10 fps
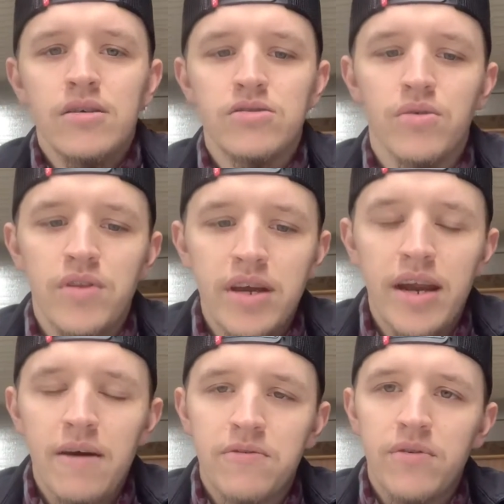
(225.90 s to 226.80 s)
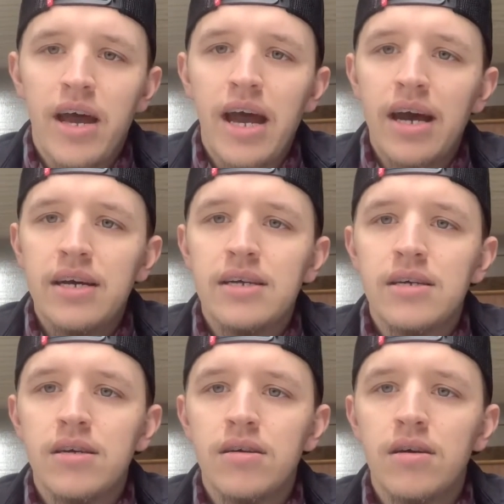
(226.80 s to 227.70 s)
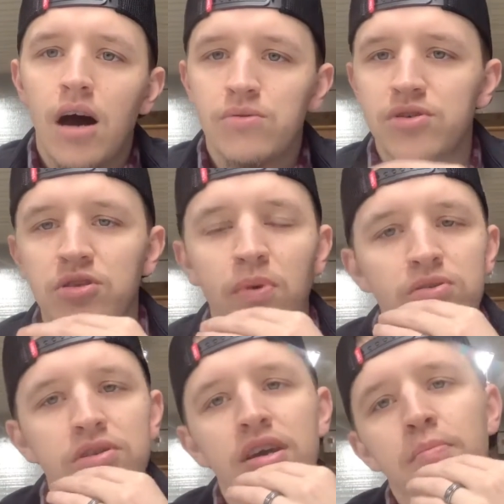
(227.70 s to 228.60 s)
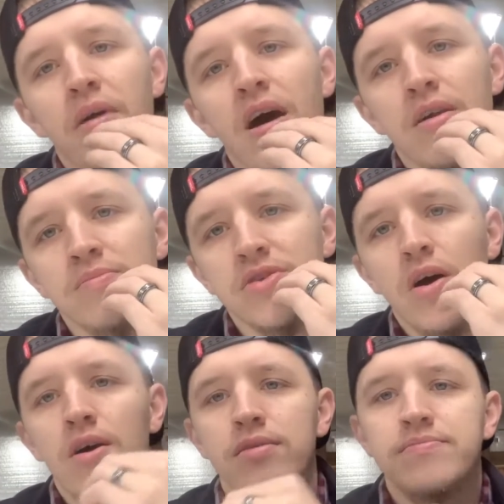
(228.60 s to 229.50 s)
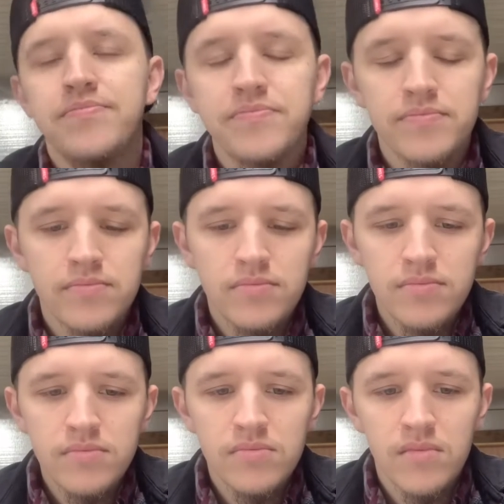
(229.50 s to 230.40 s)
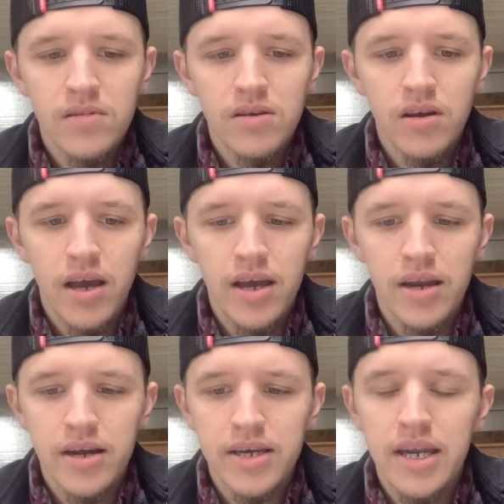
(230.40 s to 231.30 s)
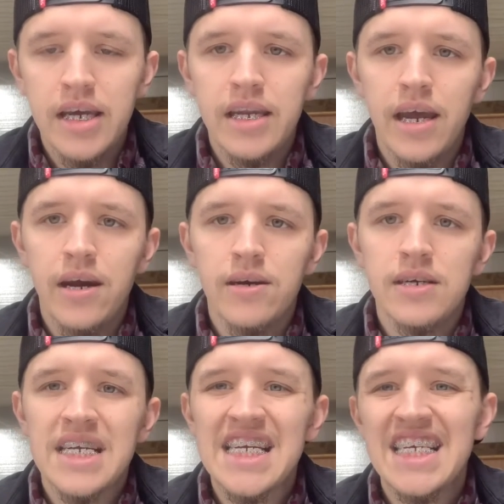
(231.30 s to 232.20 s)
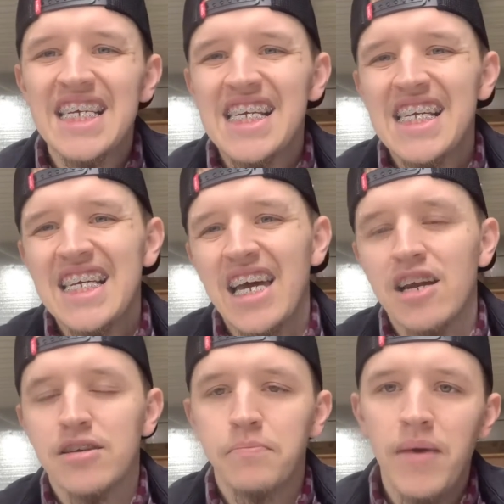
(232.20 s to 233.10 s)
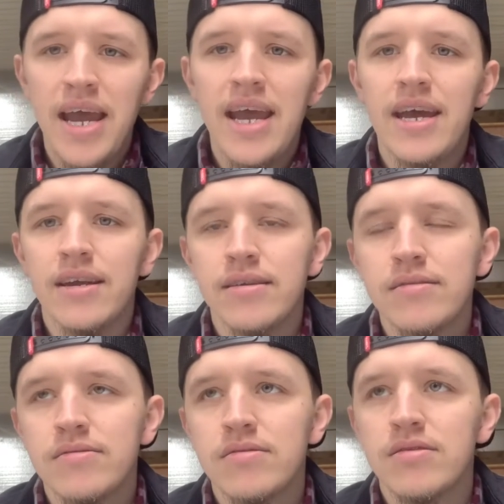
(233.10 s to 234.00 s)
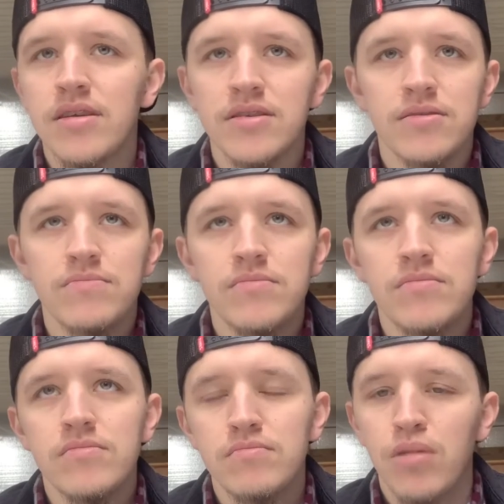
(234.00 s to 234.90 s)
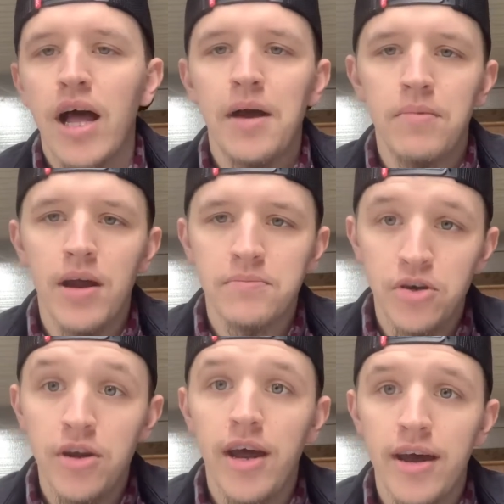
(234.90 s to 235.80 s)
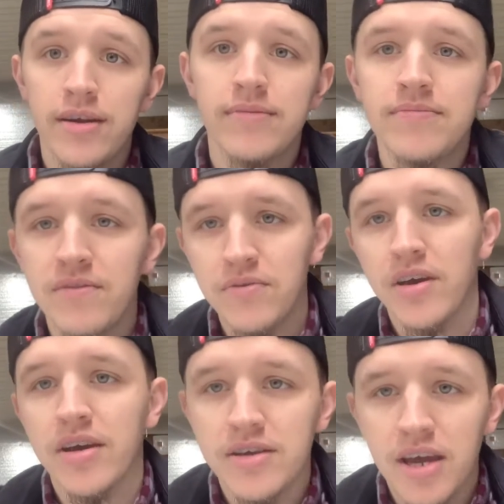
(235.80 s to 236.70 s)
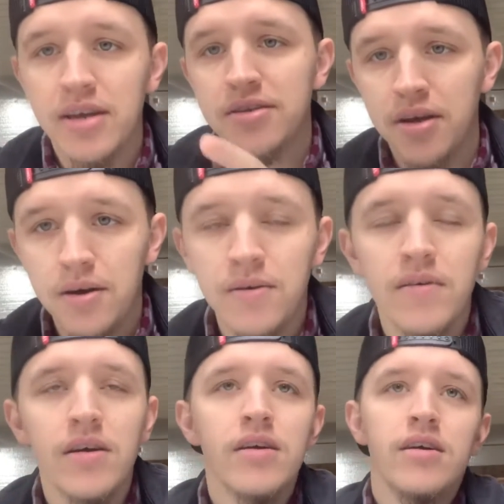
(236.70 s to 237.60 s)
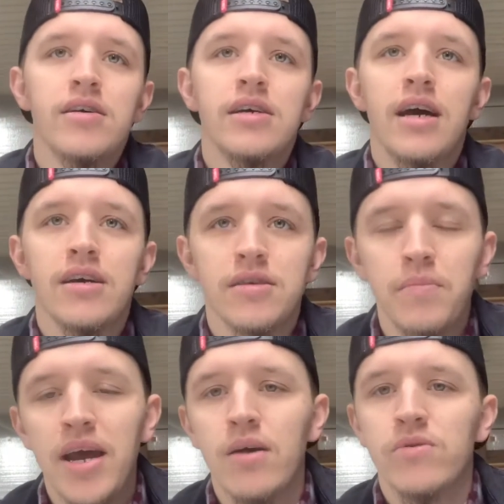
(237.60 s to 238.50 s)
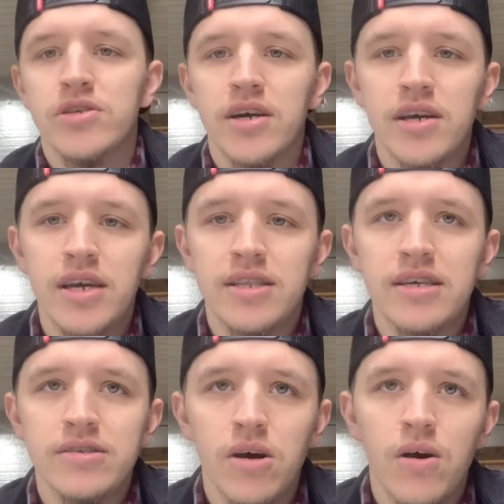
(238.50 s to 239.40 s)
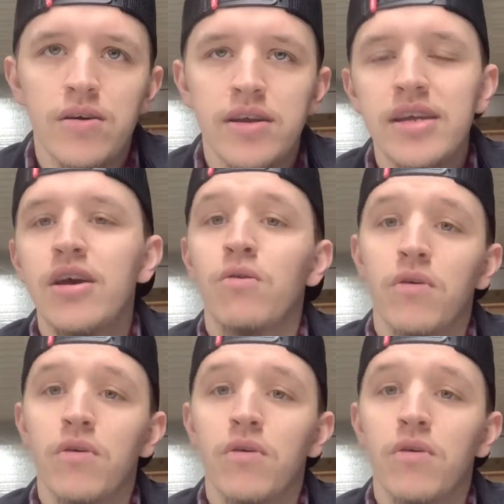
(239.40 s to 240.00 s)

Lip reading: So then after that, I was just supposed to get bottoms on and I get in there and I was like, man, just blabbing. I'm good at it. If you can't tell, I was like, man, I wish I could get these on. He